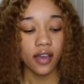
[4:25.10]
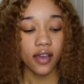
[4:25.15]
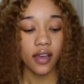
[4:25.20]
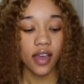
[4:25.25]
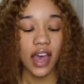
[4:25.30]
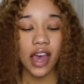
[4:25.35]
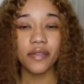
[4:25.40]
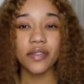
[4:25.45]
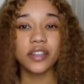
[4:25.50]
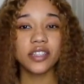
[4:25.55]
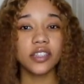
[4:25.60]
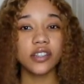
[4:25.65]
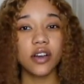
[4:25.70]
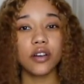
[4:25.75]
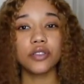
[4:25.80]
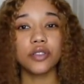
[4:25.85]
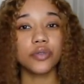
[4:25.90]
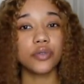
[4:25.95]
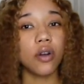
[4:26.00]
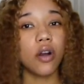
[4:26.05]
having to
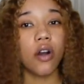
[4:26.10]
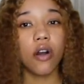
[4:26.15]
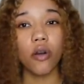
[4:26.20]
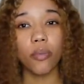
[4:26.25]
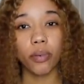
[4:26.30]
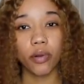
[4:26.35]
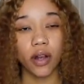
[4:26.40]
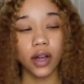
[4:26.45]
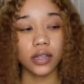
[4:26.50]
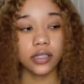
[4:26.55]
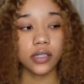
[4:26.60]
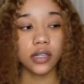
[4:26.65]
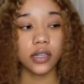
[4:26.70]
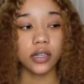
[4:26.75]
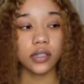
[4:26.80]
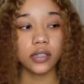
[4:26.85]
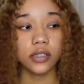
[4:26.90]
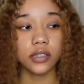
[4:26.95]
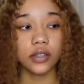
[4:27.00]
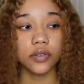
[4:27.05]
go through a whole
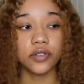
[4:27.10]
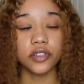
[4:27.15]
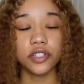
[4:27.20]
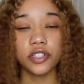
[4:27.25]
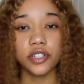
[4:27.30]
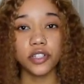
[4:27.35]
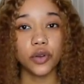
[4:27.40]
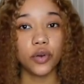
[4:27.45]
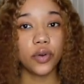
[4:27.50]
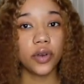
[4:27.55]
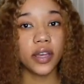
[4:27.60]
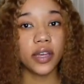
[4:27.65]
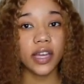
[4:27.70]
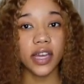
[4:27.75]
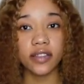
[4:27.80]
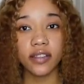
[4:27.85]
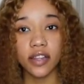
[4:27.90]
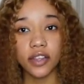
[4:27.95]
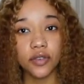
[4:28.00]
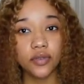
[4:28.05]
process so it's just quick
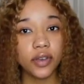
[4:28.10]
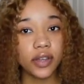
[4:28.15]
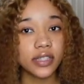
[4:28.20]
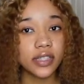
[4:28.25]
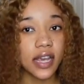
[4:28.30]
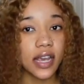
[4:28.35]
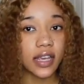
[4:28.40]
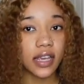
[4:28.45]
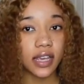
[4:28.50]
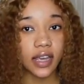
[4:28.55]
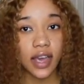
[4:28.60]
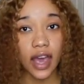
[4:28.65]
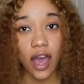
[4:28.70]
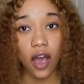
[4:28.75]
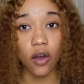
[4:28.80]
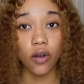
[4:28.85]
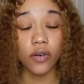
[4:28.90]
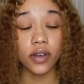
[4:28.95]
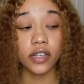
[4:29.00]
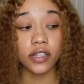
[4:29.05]
and then you can take it
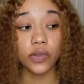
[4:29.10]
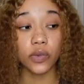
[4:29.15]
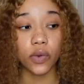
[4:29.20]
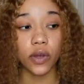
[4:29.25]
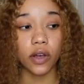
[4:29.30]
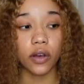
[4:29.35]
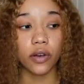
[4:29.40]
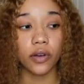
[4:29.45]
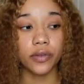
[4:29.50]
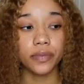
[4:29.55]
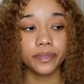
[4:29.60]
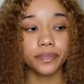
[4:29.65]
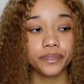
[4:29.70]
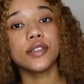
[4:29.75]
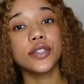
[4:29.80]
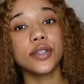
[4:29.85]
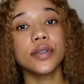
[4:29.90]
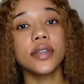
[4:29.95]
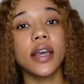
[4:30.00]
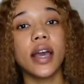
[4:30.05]
out as well
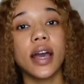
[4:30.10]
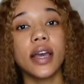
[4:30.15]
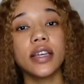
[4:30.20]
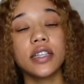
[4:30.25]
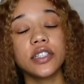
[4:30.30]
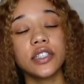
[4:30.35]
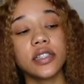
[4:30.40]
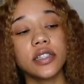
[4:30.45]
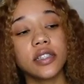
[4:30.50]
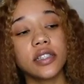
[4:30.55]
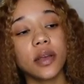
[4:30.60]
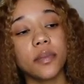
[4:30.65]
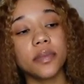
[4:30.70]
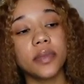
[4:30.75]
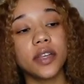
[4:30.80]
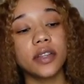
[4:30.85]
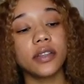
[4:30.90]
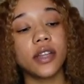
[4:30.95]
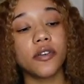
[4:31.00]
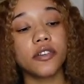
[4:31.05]
so yeah it's just
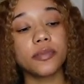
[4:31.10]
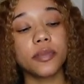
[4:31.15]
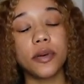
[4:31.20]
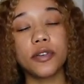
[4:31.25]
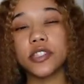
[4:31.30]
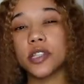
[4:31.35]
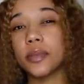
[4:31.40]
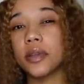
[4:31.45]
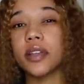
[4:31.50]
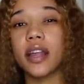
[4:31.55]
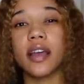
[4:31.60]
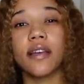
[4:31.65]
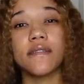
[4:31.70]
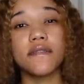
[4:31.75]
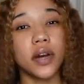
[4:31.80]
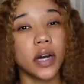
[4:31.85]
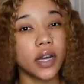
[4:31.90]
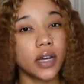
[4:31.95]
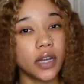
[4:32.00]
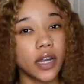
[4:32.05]
something that was supposed to be like
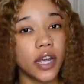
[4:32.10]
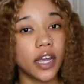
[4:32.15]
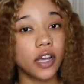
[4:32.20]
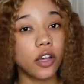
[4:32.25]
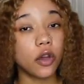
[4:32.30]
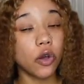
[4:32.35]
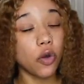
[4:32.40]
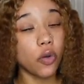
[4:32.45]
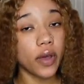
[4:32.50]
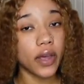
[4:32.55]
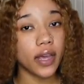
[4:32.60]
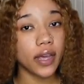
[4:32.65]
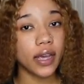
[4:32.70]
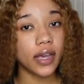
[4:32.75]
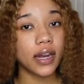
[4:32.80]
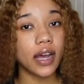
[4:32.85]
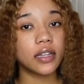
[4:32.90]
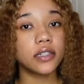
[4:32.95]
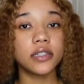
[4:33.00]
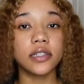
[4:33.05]
fun and quick
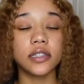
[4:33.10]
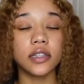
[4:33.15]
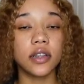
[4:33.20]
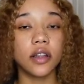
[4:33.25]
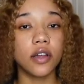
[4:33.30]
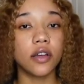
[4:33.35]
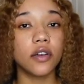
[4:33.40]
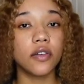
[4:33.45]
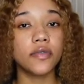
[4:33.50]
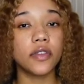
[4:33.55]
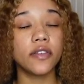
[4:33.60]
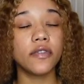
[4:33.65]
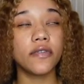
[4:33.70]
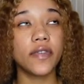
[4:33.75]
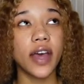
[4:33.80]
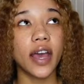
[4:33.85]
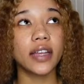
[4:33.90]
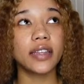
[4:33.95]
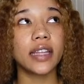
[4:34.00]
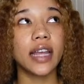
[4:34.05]
and i just love the
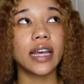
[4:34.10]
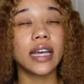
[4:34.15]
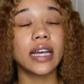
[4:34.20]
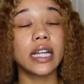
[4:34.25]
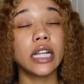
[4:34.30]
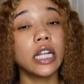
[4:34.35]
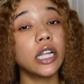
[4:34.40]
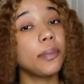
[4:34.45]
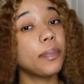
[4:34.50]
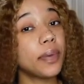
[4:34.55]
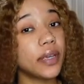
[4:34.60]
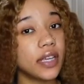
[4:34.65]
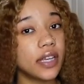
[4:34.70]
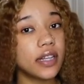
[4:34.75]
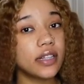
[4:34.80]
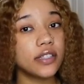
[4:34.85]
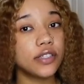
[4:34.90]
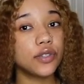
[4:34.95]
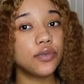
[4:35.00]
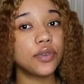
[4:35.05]
fact that
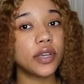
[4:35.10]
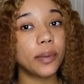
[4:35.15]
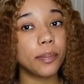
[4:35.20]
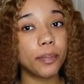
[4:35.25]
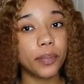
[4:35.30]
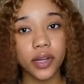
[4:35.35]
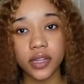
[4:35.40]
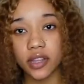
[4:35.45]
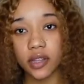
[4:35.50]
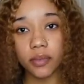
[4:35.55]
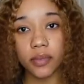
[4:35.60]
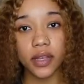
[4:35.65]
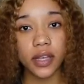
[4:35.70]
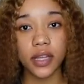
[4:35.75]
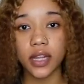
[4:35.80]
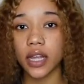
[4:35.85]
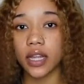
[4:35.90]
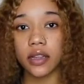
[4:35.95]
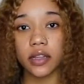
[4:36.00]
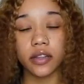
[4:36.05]
clip-ins you can put them
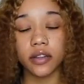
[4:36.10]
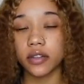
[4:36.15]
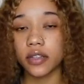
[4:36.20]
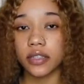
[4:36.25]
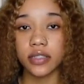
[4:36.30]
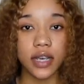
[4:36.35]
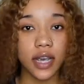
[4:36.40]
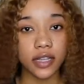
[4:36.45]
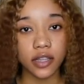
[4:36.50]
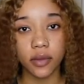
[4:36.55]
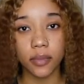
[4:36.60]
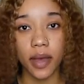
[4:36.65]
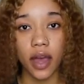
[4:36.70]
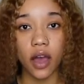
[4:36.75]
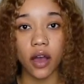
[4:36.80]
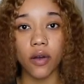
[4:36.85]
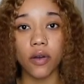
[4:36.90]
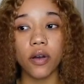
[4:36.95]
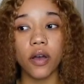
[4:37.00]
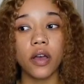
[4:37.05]
in and literally take them
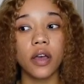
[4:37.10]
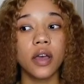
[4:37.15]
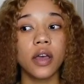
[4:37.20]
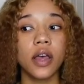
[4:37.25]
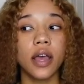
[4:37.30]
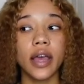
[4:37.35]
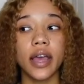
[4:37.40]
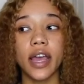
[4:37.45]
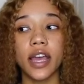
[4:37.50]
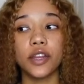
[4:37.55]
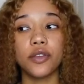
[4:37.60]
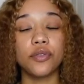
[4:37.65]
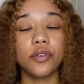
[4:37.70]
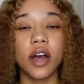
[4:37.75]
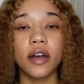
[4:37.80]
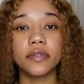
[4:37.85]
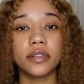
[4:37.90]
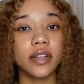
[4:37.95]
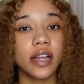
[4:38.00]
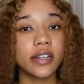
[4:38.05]
out and you don't
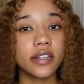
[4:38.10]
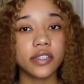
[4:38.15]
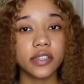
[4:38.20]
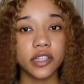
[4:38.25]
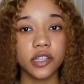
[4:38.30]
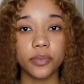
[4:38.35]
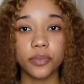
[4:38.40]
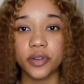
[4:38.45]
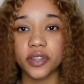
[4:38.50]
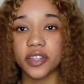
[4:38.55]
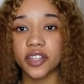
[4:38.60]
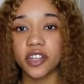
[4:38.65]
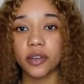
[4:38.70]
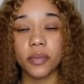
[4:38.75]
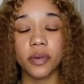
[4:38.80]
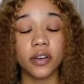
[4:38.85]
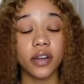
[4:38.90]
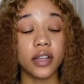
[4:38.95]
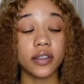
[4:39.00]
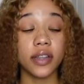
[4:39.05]
have to like sleep with
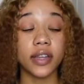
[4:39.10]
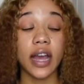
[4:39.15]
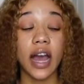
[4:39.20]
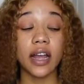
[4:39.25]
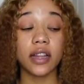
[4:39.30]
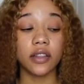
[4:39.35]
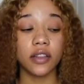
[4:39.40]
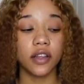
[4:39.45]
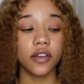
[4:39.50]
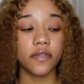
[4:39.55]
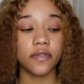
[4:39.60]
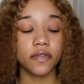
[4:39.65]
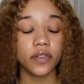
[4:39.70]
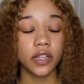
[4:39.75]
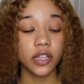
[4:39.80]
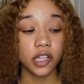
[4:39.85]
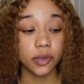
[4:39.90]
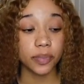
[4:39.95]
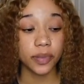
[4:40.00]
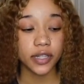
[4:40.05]
them or nothing i love
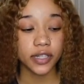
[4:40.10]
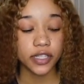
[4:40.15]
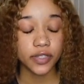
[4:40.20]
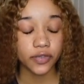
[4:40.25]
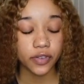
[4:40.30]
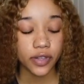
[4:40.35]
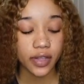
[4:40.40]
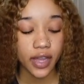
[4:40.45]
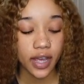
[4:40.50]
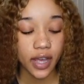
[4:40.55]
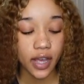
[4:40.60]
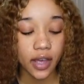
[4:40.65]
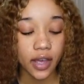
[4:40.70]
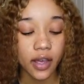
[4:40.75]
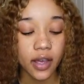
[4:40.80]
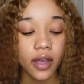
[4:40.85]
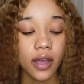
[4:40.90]
clip-ins for that